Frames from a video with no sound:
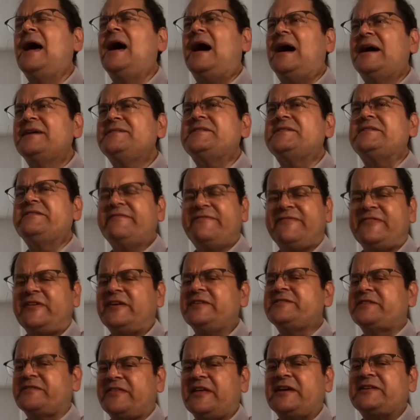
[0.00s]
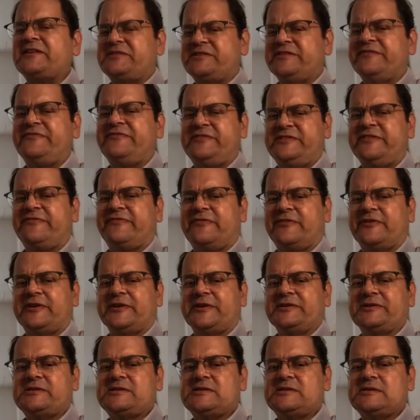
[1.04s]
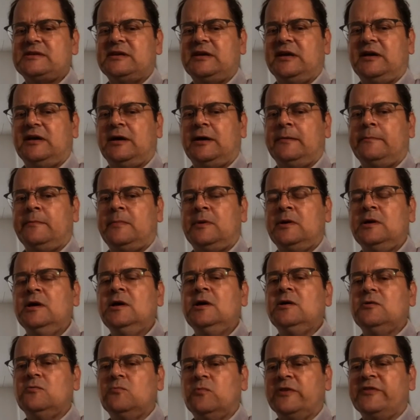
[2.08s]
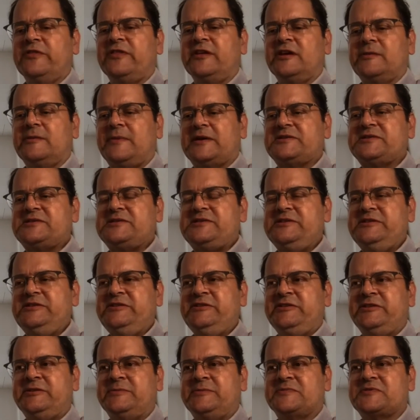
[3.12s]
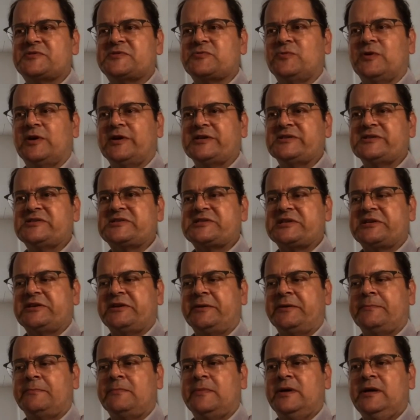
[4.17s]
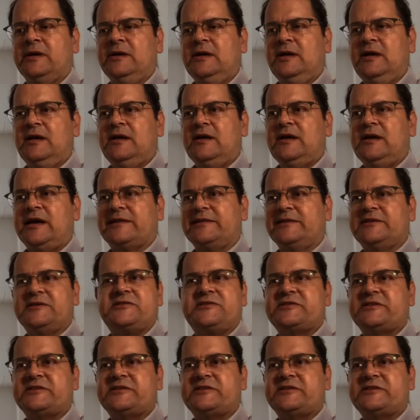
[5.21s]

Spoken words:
didn't find it that different. One thing about Teams was, at least in